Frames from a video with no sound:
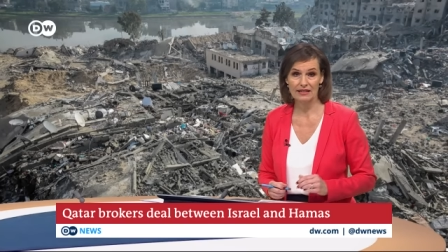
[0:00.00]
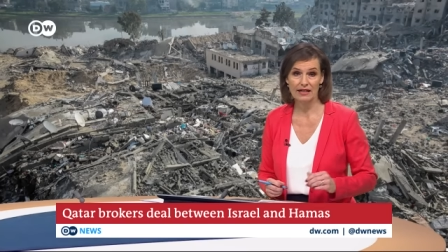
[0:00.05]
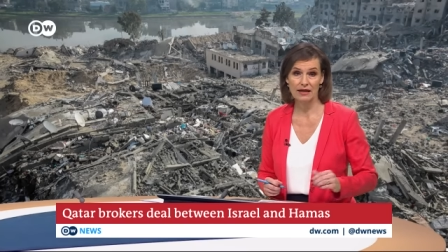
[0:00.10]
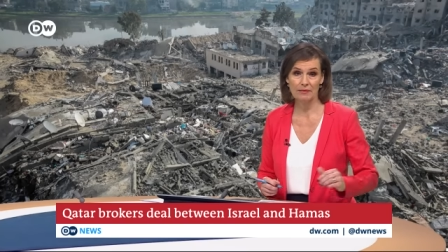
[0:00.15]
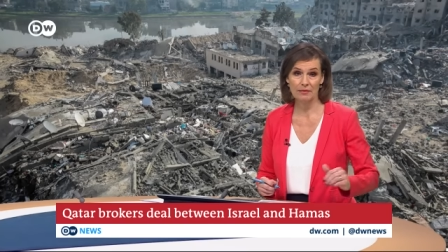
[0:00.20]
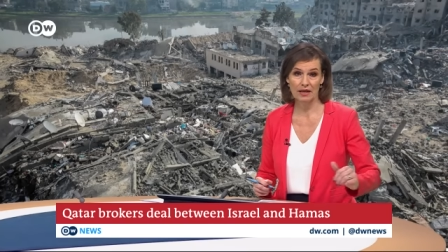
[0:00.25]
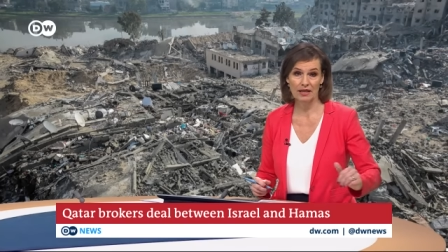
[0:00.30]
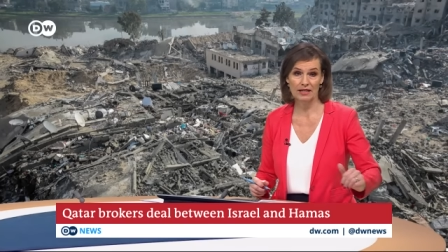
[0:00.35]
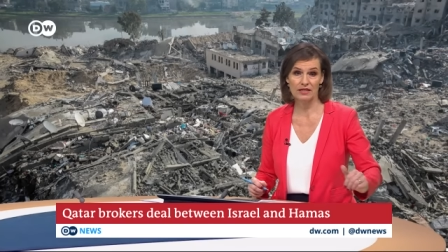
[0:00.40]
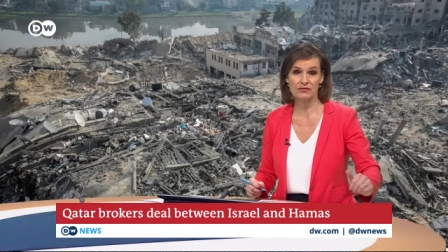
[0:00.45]

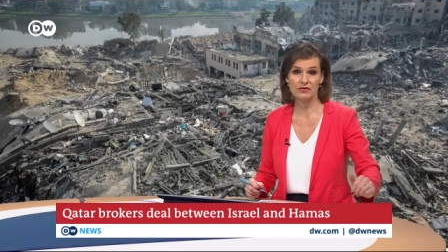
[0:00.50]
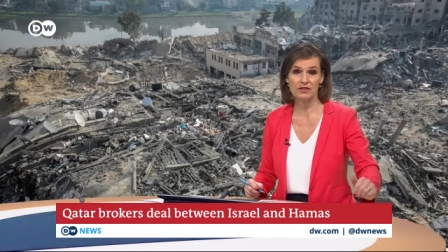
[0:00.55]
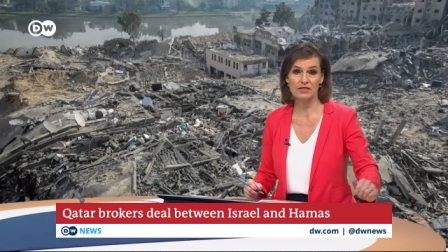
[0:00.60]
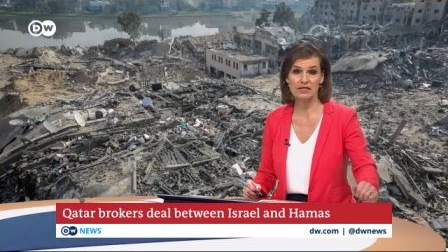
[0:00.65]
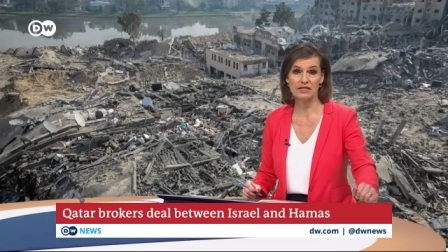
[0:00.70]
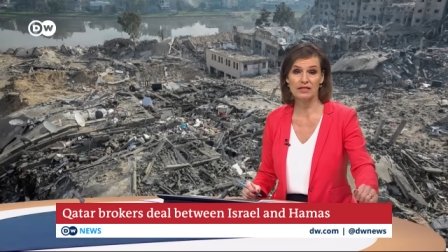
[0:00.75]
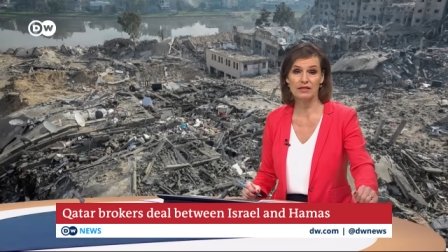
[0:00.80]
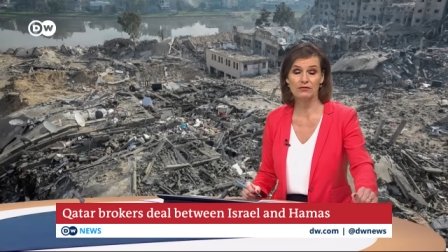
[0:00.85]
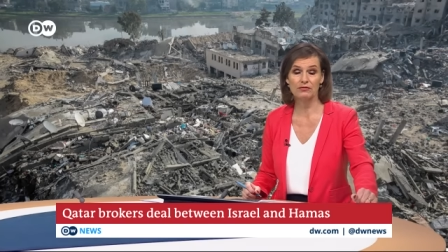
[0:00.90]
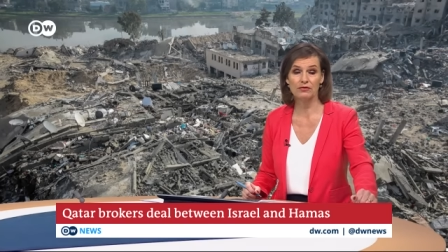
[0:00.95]
Hamas for the
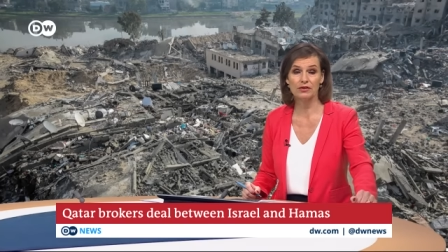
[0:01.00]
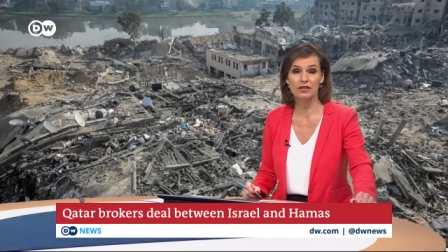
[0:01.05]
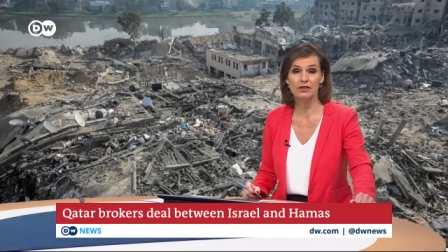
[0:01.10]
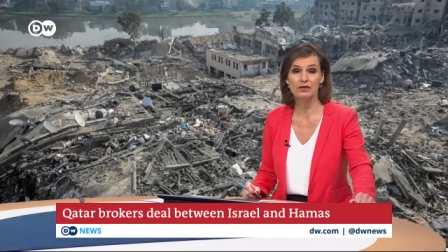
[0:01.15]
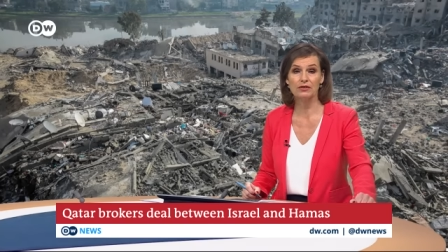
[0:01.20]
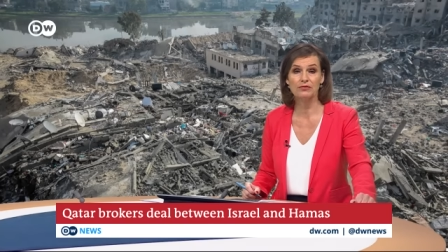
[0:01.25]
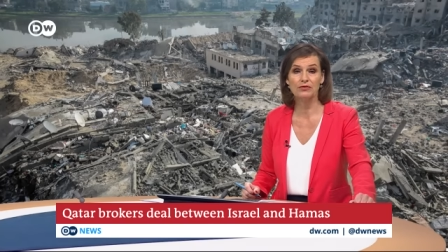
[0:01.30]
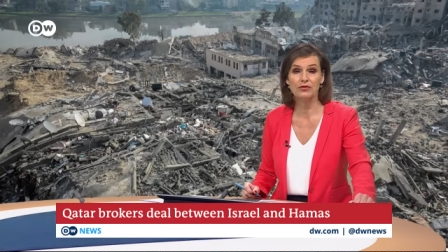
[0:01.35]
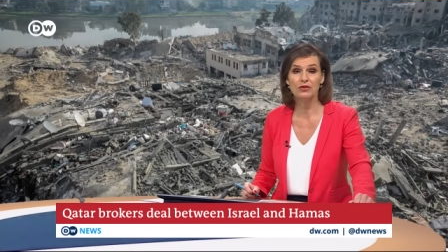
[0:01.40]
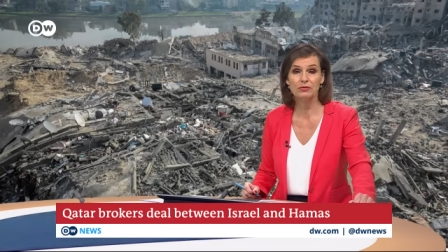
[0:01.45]
delivery
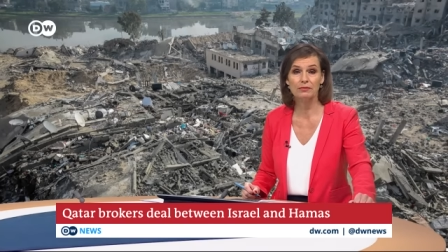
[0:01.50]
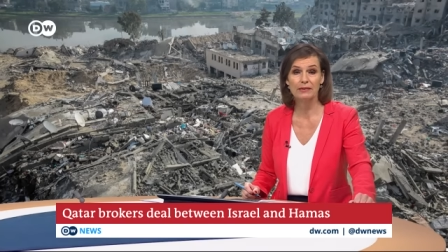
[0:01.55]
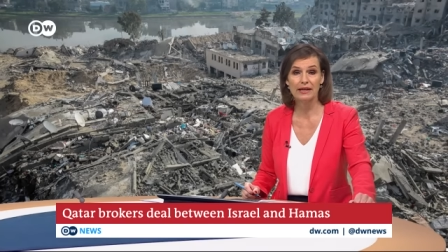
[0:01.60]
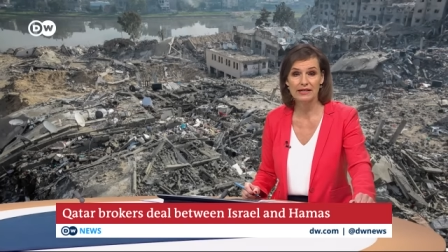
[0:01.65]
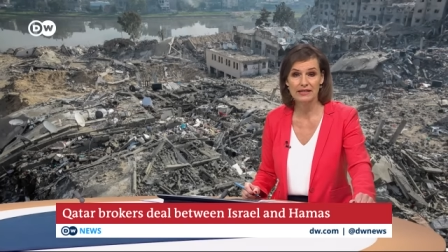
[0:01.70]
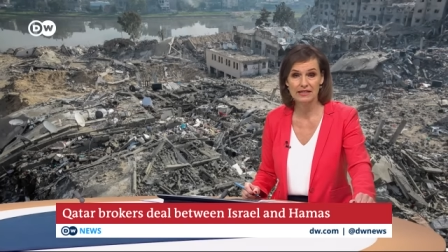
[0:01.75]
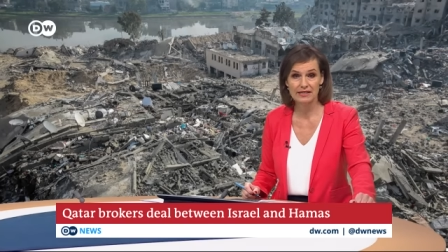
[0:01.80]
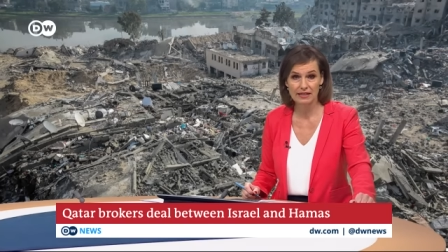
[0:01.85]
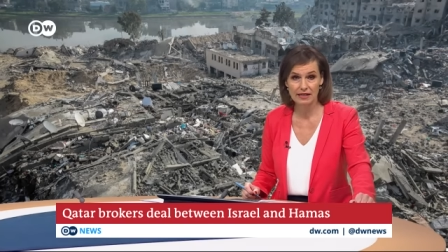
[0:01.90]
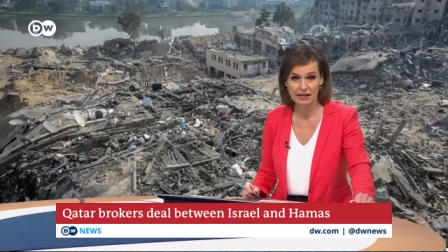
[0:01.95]
of
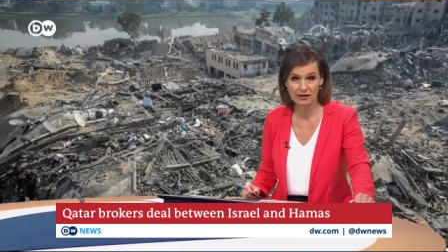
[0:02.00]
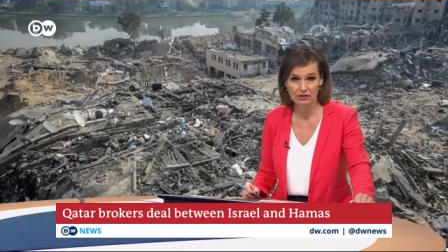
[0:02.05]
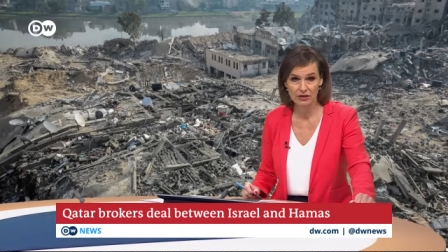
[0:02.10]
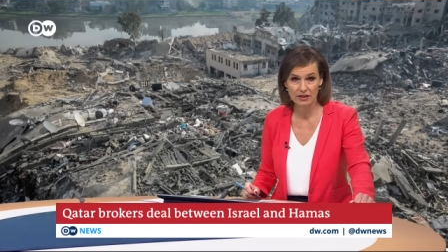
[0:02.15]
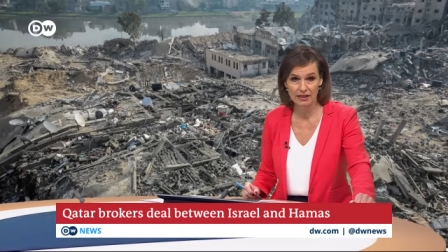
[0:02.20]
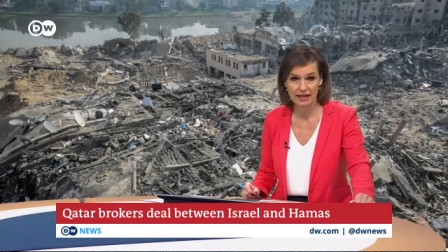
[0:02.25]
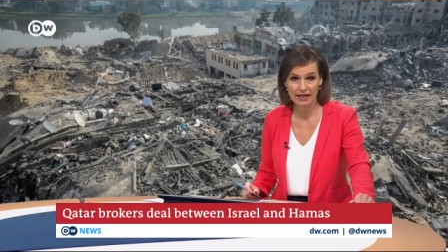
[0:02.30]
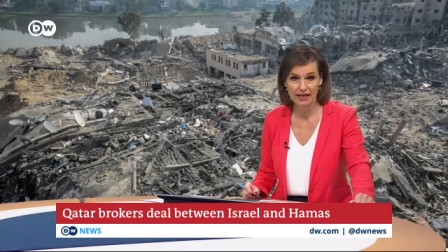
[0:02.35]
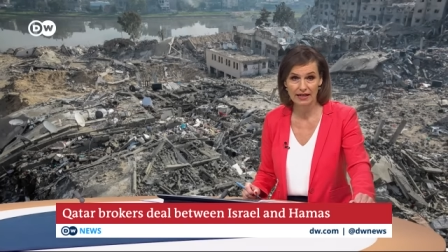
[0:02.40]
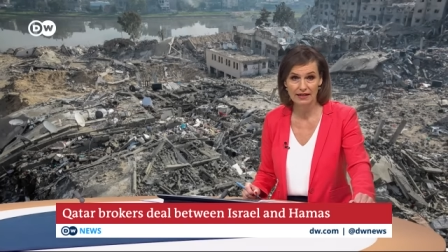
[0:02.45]

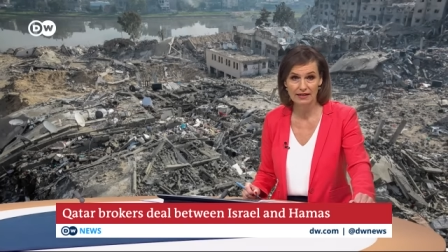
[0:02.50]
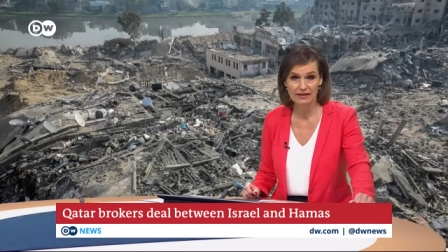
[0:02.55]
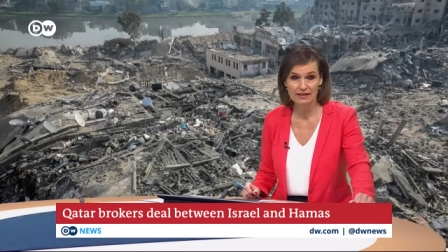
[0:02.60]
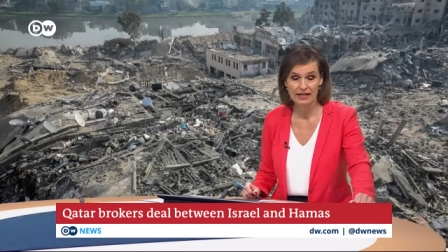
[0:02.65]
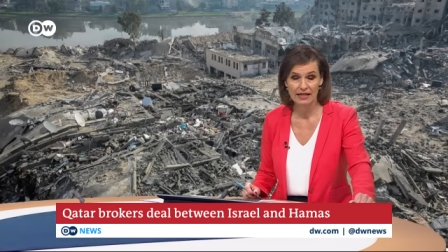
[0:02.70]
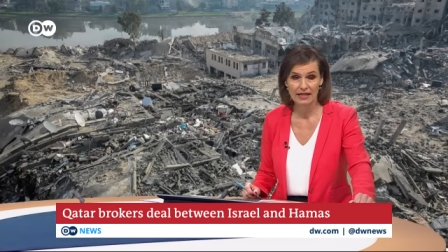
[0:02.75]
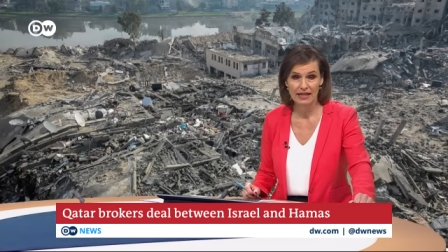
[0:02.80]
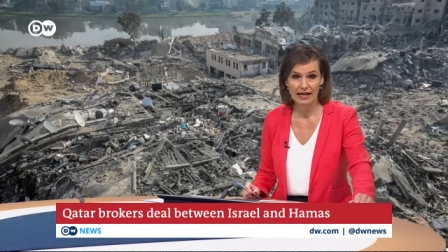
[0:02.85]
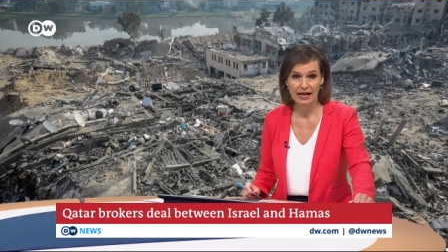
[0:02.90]
humanitarian aid